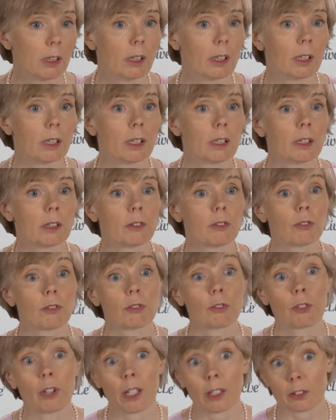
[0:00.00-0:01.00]
uh,
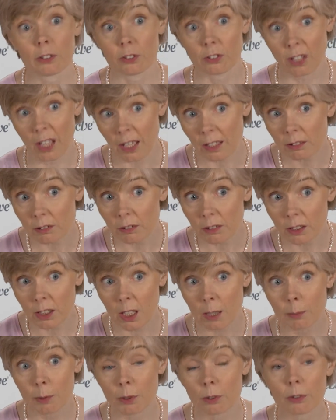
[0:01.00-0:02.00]
stat
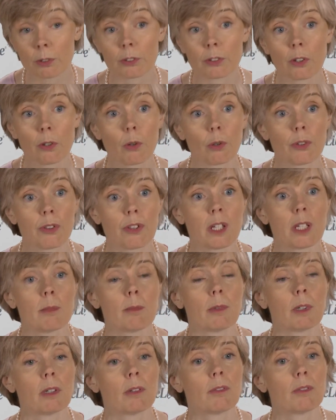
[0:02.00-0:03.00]
inhibitors, the whole
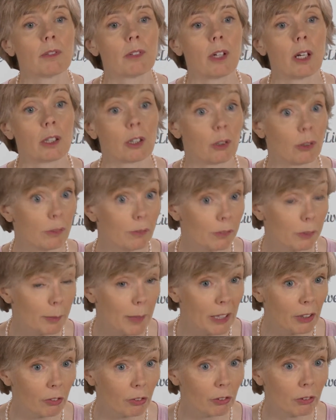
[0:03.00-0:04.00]
theme of
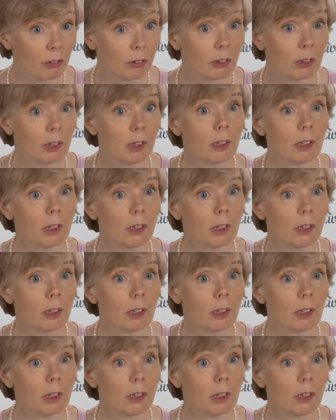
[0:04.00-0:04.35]
oncoinflammation